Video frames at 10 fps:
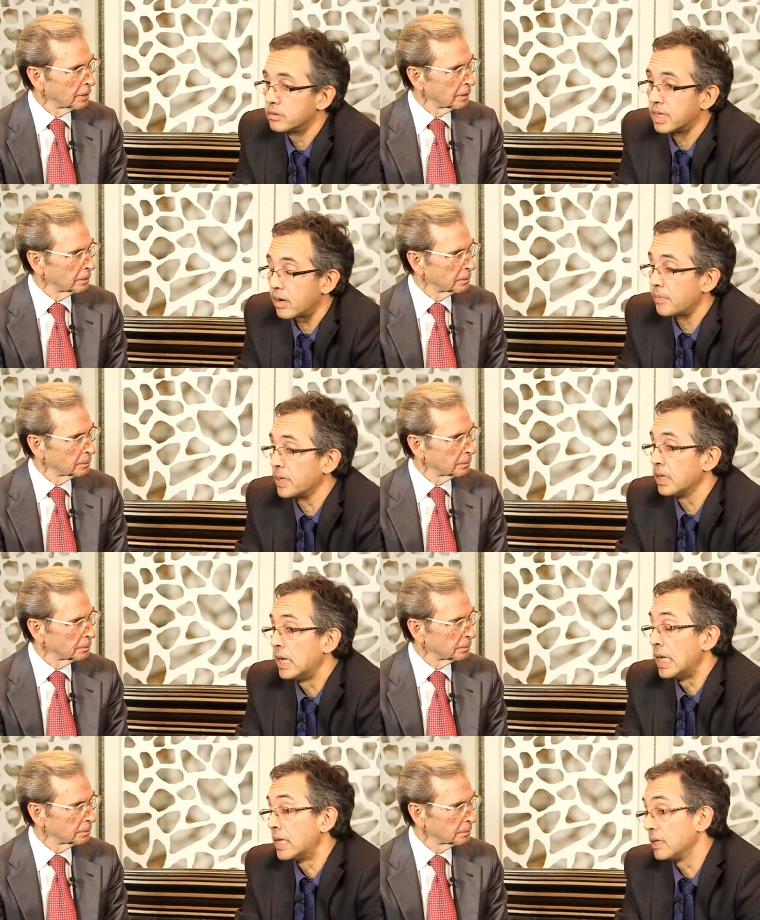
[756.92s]
Speaker 1: therapy.
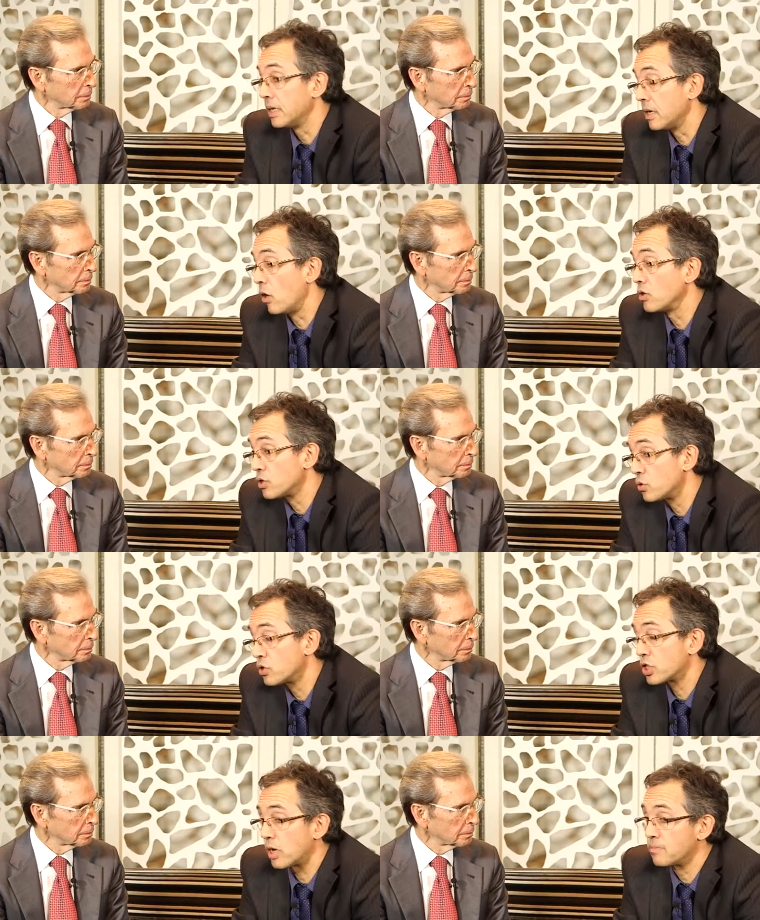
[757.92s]
Also
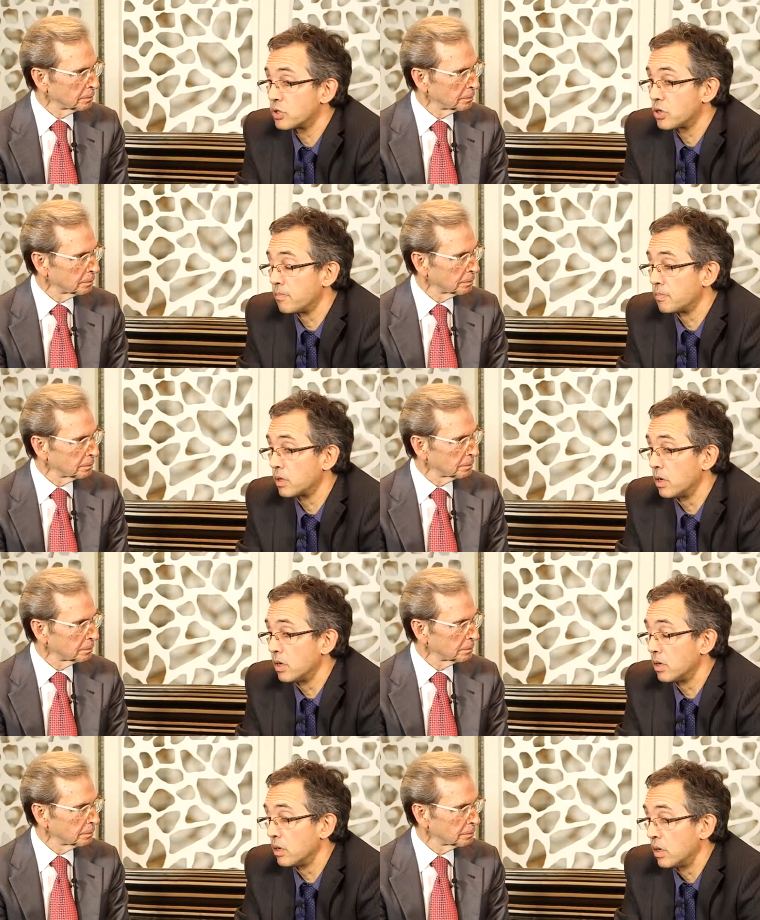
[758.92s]

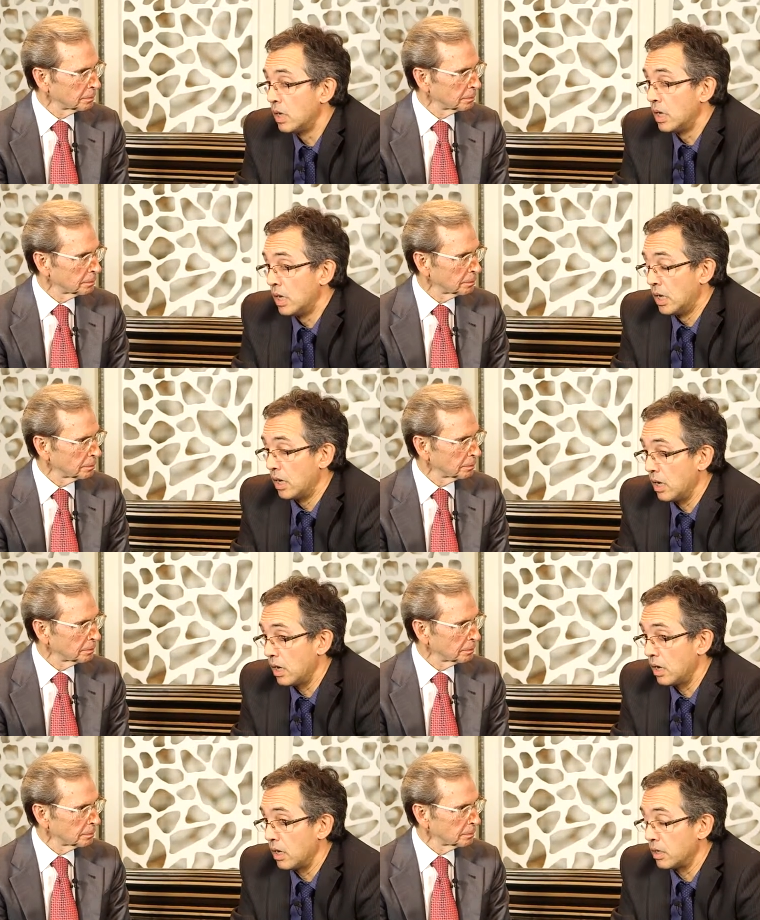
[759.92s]

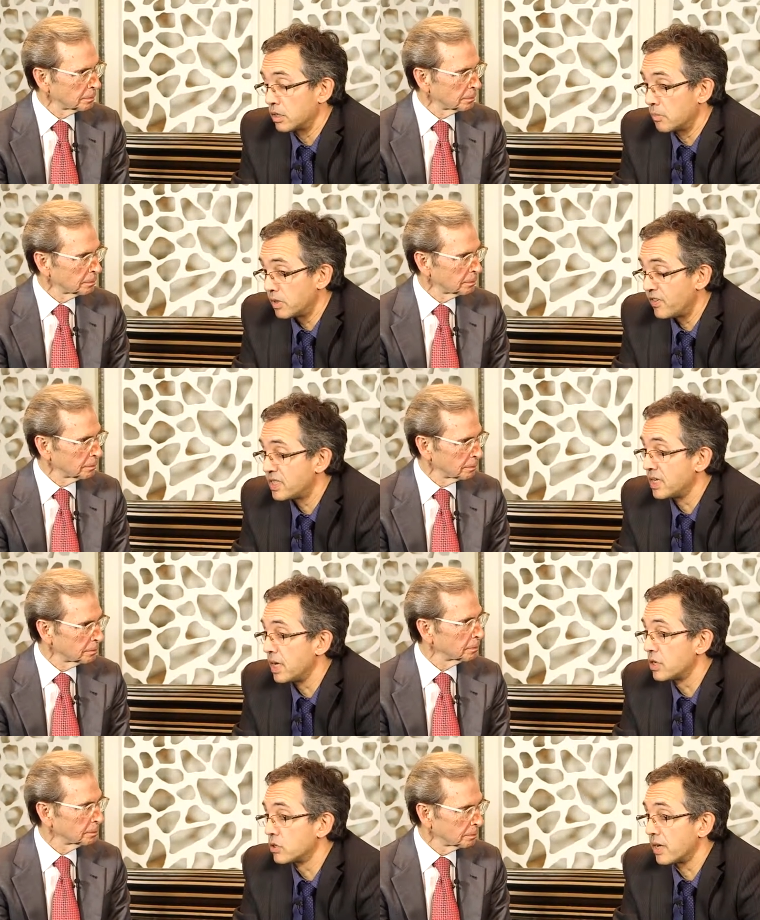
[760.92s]
some
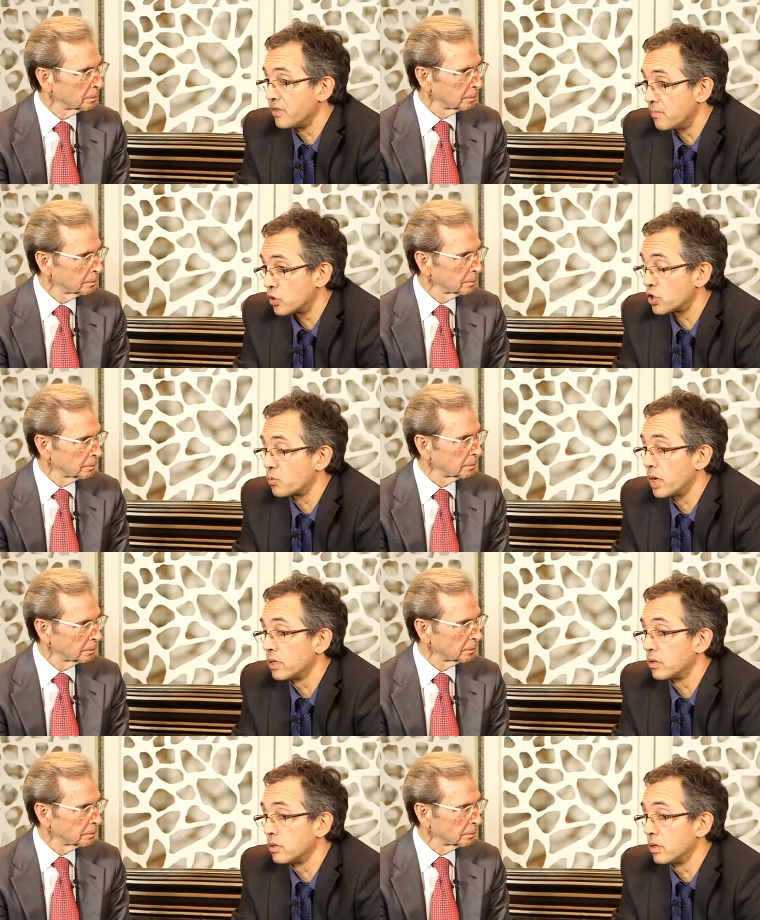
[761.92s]
investigators have
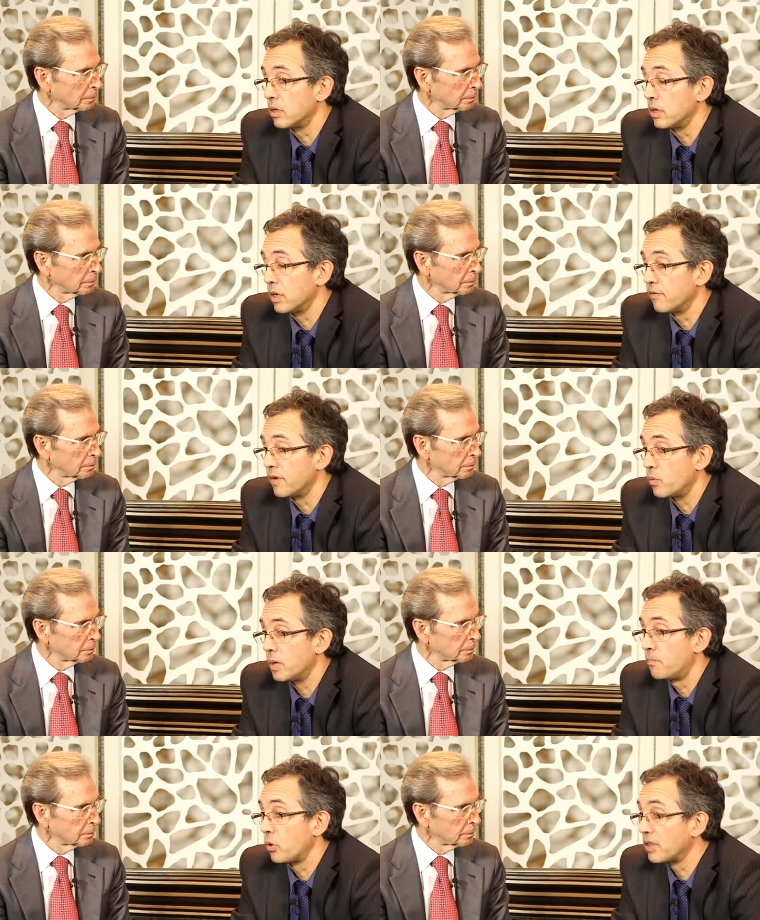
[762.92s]
demonstrated a
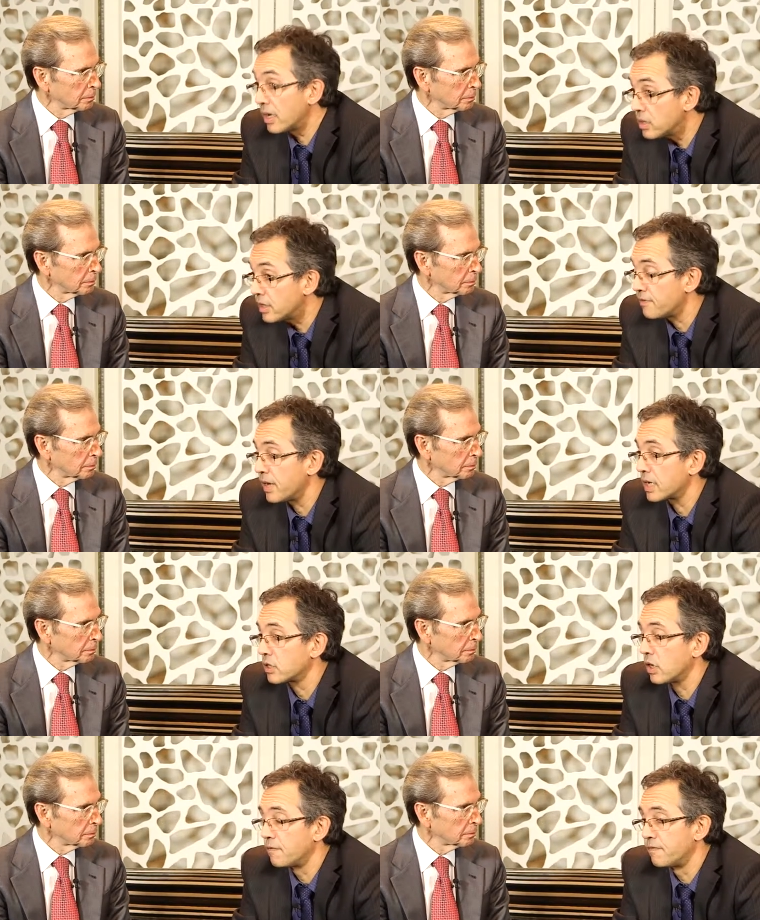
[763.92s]
very potent
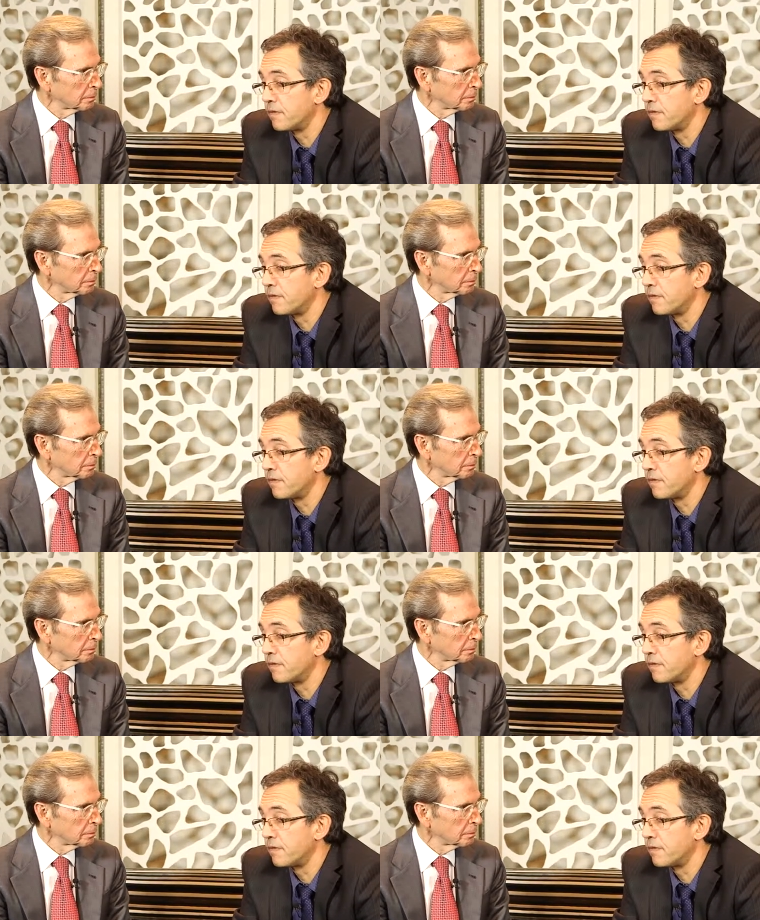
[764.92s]
effect of